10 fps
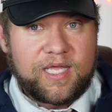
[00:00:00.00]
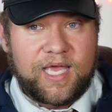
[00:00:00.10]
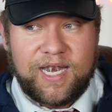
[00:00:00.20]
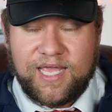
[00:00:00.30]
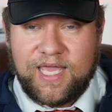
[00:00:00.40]

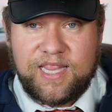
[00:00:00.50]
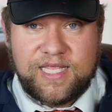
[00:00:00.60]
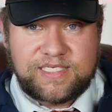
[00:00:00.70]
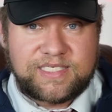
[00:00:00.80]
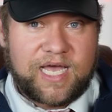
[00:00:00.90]
And again,
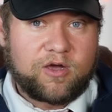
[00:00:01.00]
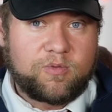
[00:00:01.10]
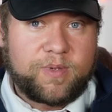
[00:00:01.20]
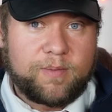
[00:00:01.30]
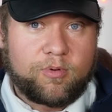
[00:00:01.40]
this is how you
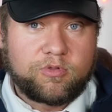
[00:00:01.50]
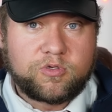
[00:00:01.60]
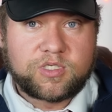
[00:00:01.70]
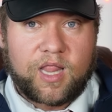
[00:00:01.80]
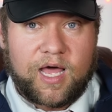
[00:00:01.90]
people
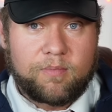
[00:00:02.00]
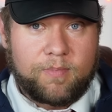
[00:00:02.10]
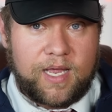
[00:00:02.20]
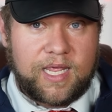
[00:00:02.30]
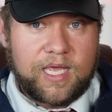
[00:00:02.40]
lose a lot of
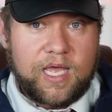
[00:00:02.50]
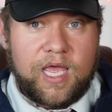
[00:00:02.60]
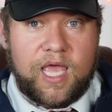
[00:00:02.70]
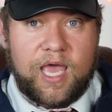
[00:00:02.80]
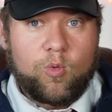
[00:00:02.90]
money.
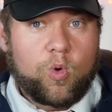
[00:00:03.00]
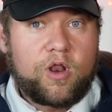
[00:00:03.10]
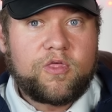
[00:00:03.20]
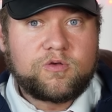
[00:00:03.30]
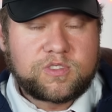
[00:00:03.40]
And one
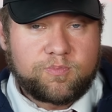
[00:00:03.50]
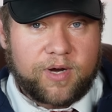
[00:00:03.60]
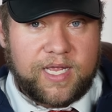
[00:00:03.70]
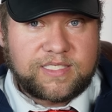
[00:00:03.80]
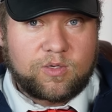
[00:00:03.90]
of those
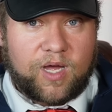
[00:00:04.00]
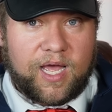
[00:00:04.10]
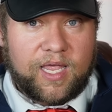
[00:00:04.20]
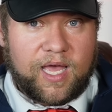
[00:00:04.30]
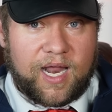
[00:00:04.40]
brands that
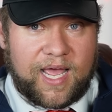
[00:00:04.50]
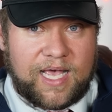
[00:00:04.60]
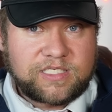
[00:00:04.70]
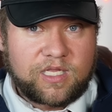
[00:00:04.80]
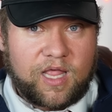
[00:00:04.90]
I got
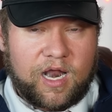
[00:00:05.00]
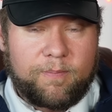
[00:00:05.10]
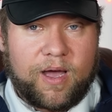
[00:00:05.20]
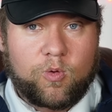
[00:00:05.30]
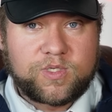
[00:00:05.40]
asked a lot
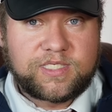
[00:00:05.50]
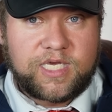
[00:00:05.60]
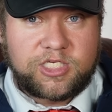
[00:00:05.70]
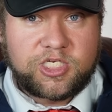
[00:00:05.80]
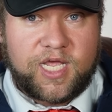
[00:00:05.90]
about was
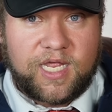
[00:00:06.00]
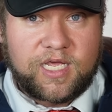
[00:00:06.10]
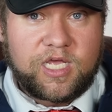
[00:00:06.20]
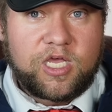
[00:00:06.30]
KitchenAid.